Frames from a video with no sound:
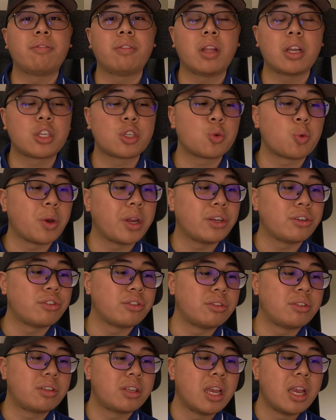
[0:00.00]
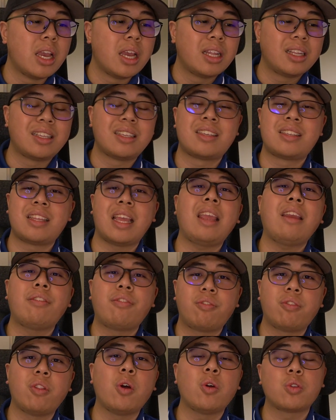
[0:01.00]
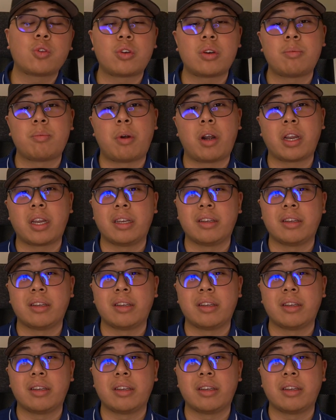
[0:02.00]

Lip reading: fluctuations, to stay afloat through market